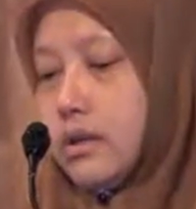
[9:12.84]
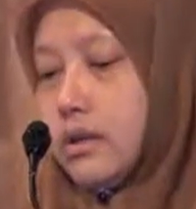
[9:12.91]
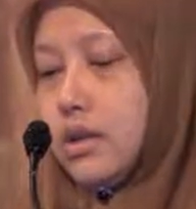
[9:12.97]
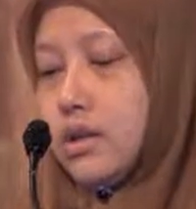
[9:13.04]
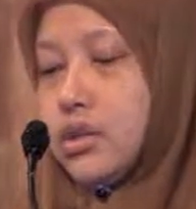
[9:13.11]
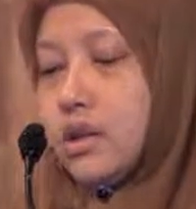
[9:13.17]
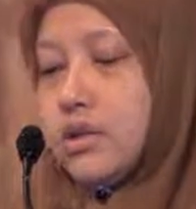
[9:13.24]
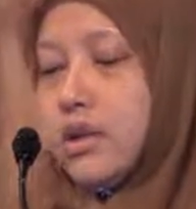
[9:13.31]

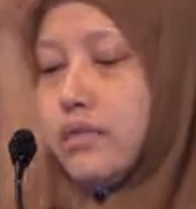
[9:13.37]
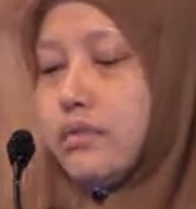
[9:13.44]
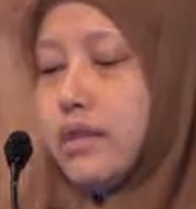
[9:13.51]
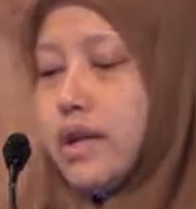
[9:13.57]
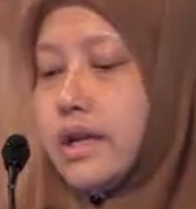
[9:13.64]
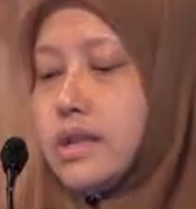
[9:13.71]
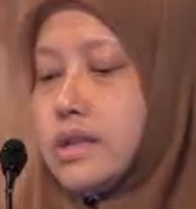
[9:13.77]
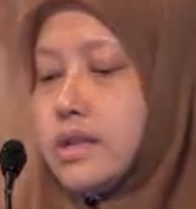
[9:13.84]
A Sharia
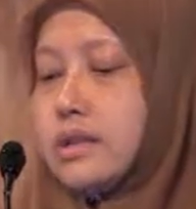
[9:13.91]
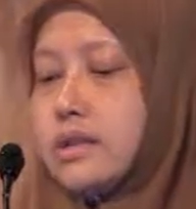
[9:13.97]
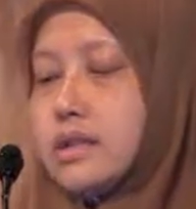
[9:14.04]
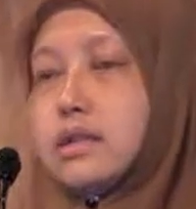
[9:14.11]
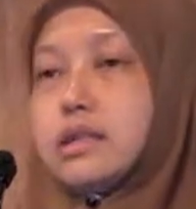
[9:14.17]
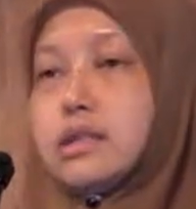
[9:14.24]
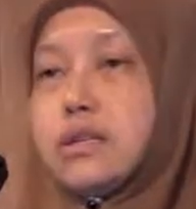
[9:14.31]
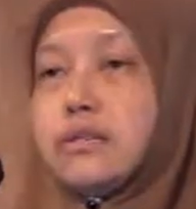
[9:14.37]
Advisor,
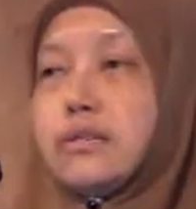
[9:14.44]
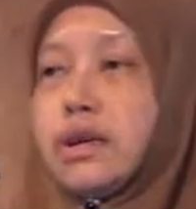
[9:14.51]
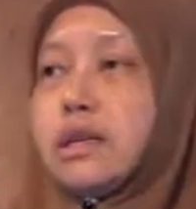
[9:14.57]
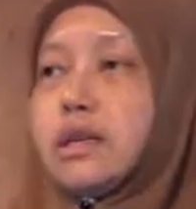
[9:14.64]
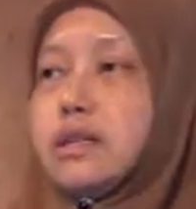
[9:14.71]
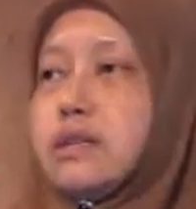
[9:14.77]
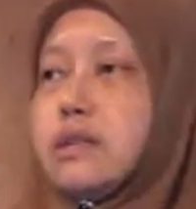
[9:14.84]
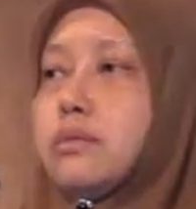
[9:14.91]
this is
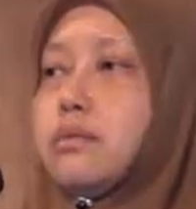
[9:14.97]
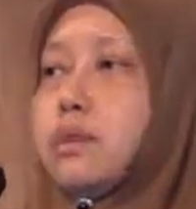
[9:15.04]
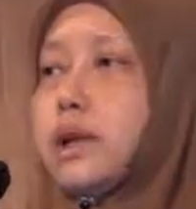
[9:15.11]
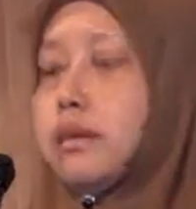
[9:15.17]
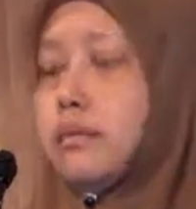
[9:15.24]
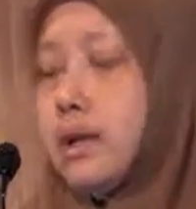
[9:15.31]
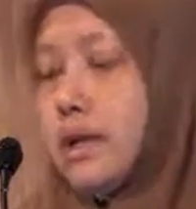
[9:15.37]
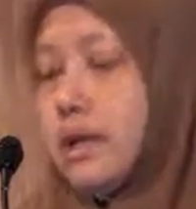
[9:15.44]
defined
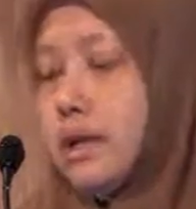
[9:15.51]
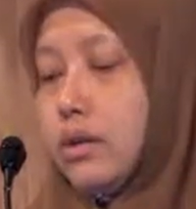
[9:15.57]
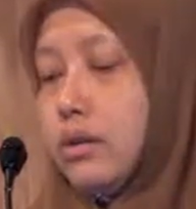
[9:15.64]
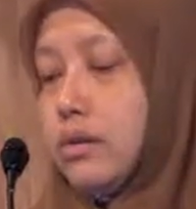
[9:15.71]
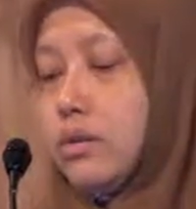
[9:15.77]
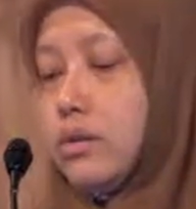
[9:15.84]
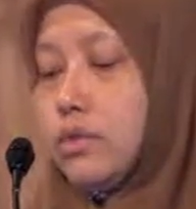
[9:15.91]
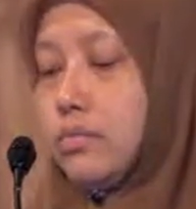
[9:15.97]
by the
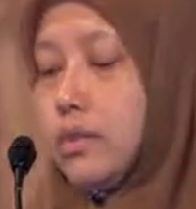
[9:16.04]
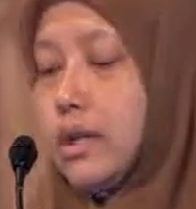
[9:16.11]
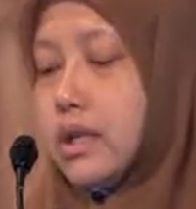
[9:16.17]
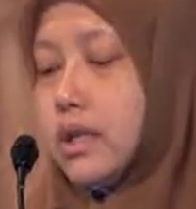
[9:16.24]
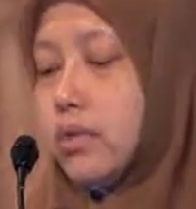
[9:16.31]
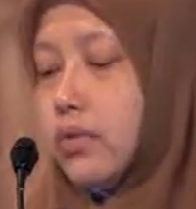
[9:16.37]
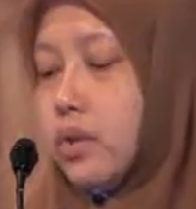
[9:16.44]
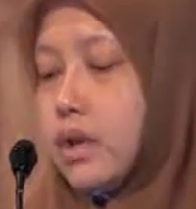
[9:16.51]
law to mean
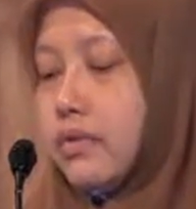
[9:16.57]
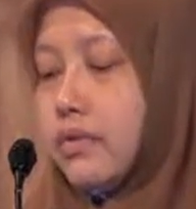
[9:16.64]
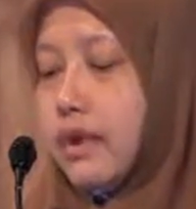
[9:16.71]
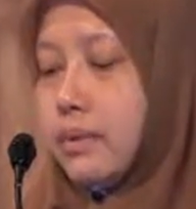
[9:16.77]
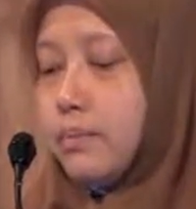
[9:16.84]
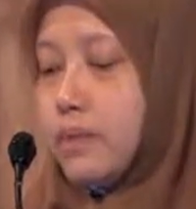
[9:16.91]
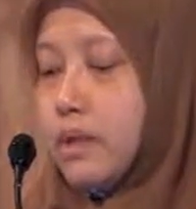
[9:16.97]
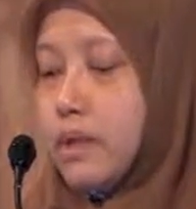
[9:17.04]
a
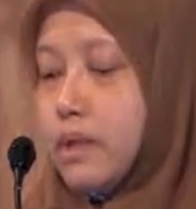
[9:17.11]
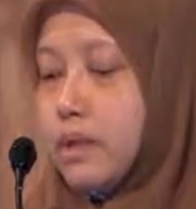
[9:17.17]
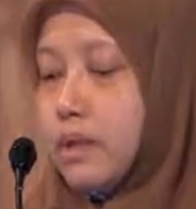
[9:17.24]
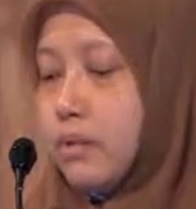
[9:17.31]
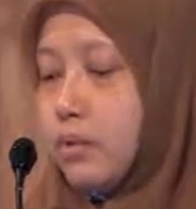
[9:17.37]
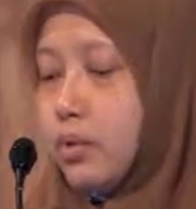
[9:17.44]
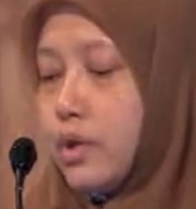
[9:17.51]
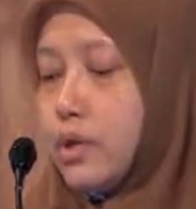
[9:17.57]
qualified person
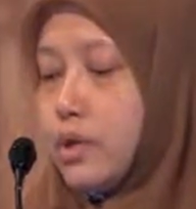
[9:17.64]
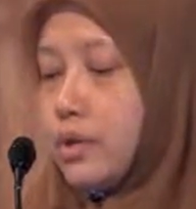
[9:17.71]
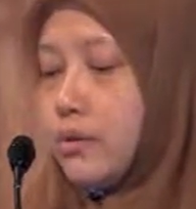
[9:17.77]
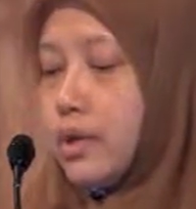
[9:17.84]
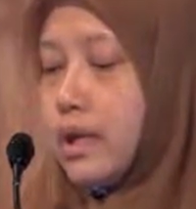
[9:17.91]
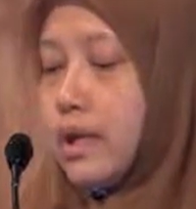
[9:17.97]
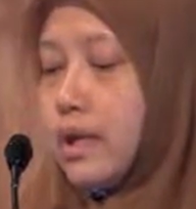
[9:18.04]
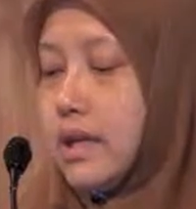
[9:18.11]
appointed
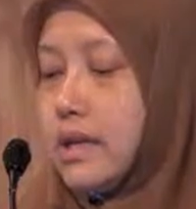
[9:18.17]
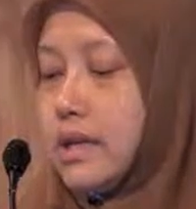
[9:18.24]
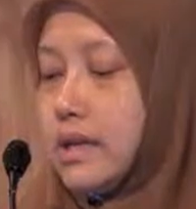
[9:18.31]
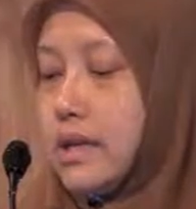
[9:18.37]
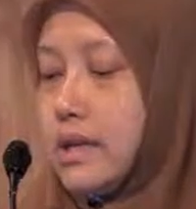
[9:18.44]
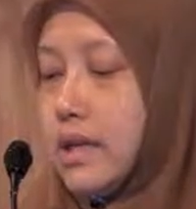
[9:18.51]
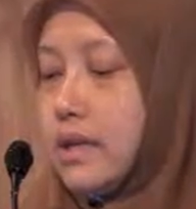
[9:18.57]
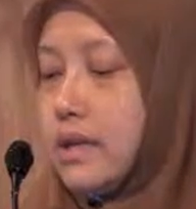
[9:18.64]
by a
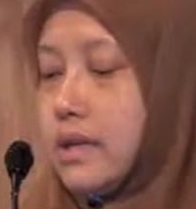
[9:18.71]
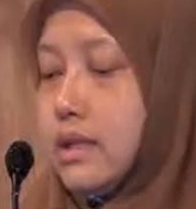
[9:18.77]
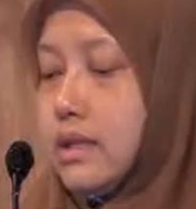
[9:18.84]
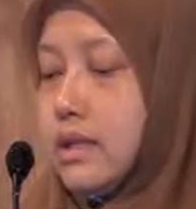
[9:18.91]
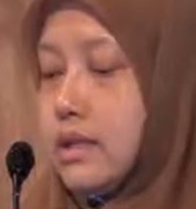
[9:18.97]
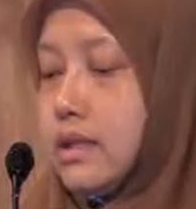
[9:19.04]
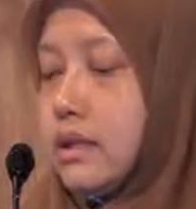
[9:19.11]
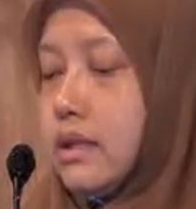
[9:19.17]
licensed
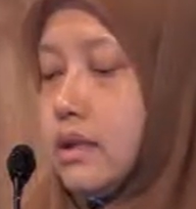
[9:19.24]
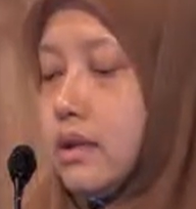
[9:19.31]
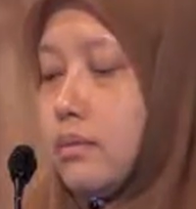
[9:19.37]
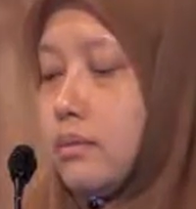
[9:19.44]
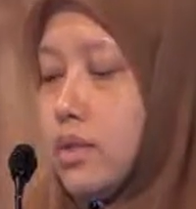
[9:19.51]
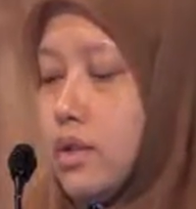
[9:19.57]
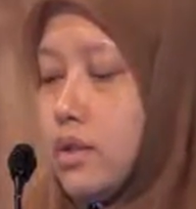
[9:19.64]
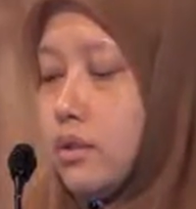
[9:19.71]
entity
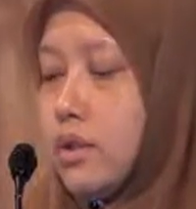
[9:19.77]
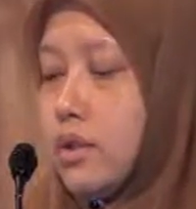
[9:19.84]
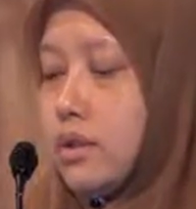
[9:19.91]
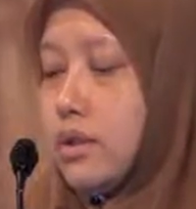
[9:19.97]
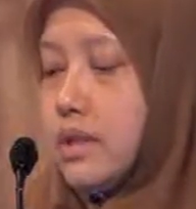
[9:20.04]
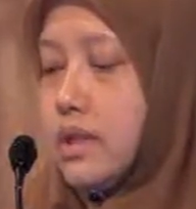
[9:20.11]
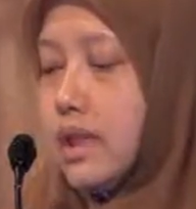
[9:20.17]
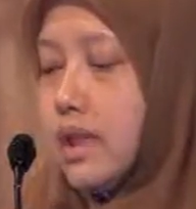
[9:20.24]
pursuant to
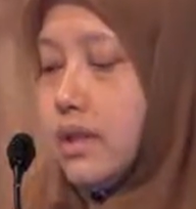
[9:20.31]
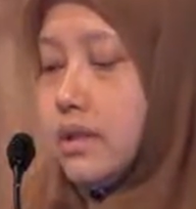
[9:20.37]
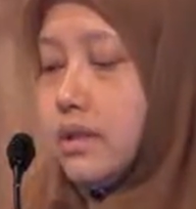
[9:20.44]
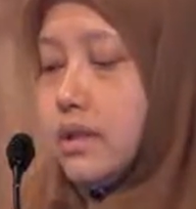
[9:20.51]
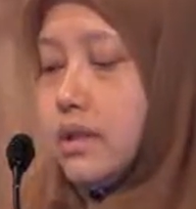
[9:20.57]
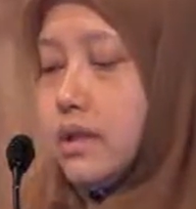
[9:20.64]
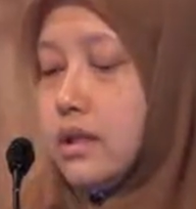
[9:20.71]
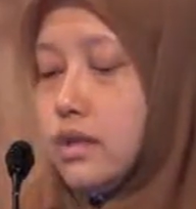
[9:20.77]
this Act
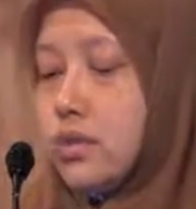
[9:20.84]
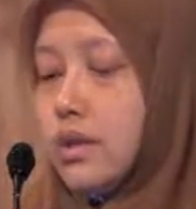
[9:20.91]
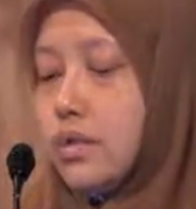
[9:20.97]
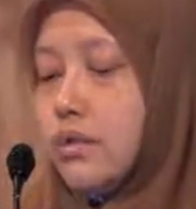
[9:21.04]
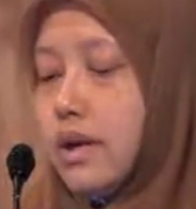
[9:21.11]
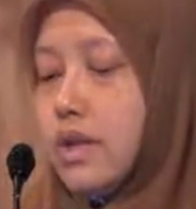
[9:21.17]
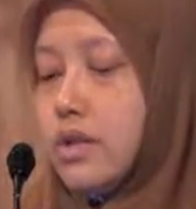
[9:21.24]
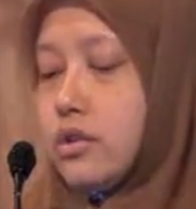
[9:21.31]
to
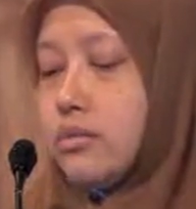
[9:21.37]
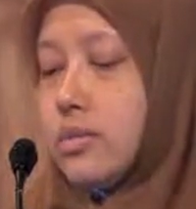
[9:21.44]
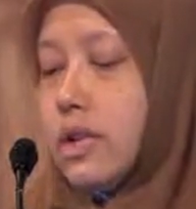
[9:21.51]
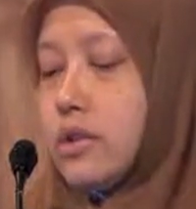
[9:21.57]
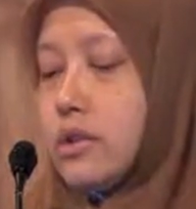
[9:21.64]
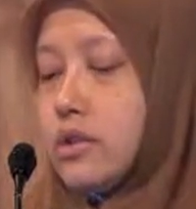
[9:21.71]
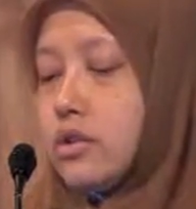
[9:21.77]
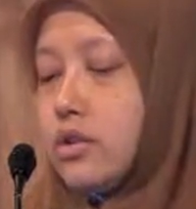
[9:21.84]
advise on
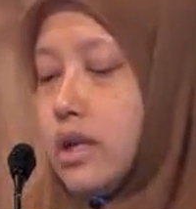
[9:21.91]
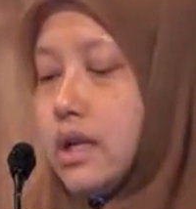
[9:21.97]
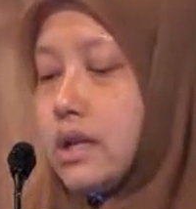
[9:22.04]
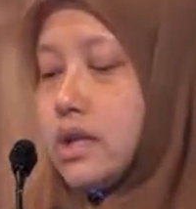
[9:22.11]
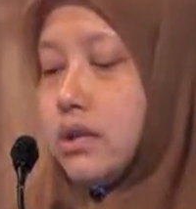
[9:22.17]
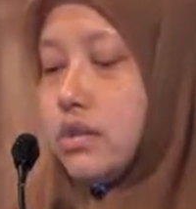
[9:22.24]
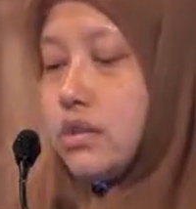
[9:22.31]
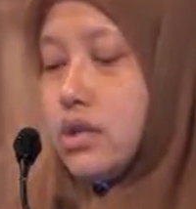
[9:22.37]
matters
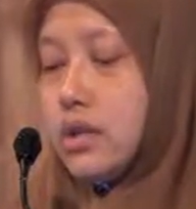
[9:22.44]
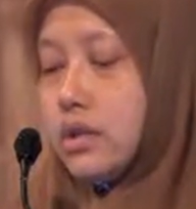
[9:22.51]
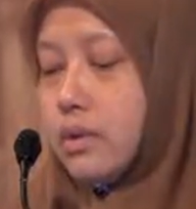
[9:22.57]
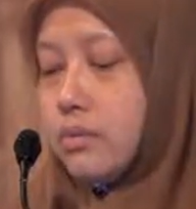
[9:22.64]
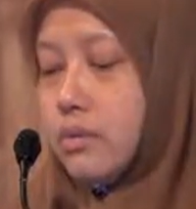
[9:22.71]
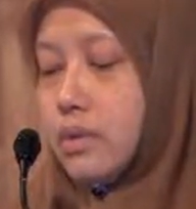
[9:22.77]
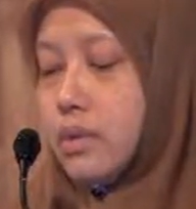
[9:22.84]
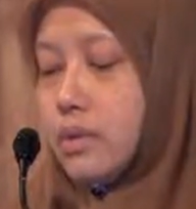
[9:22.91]
relating to Sharia
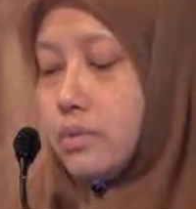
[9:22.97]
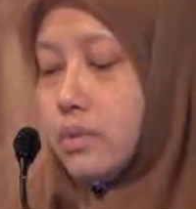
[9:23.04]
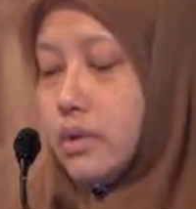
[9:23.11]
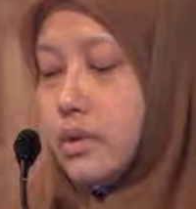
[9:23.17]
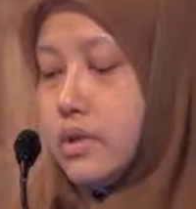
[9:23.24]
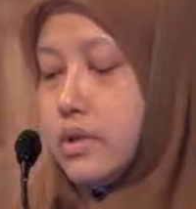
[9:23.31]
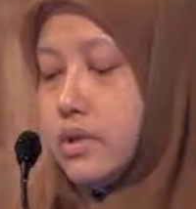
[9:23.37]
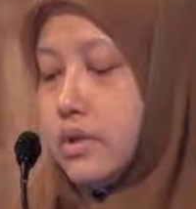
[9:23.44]

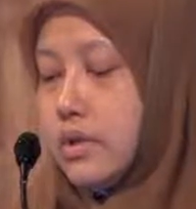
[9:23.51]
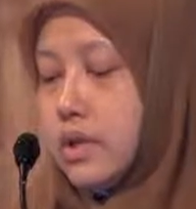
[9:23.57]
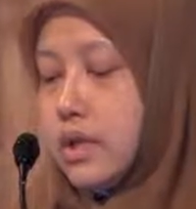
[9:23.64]
principles.